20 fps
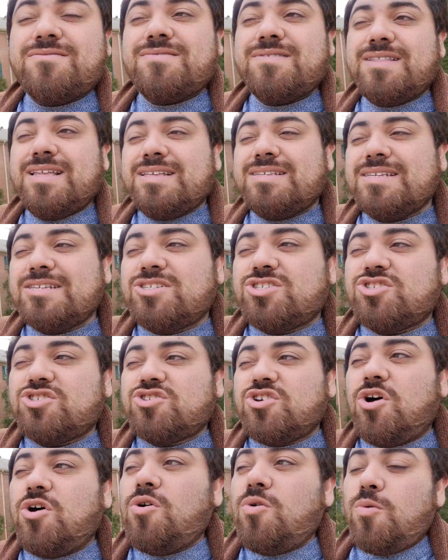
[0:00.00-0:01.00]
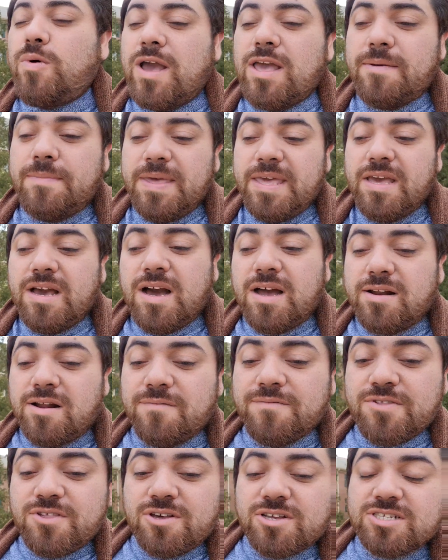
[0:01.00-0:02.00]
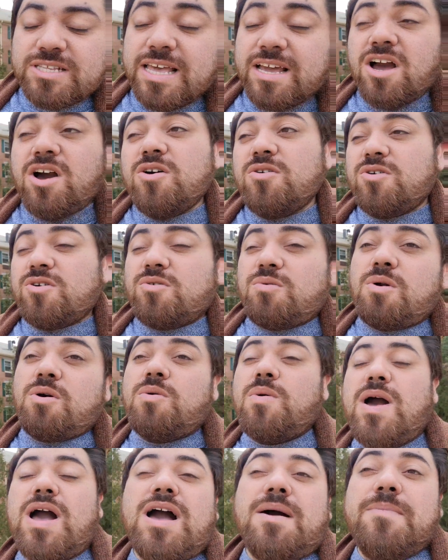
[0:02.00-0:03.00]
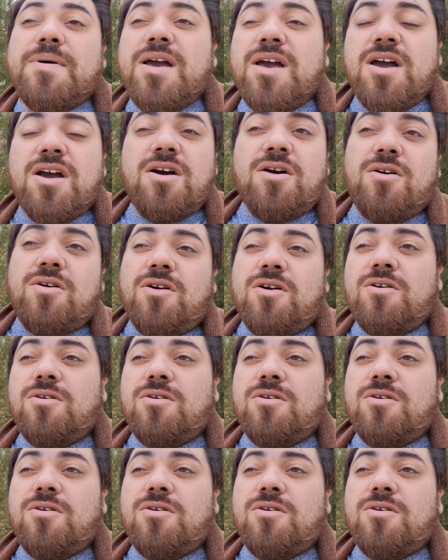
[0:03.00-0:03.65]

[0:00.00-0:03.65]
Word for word: this is so way beyond of just like oh grow up or,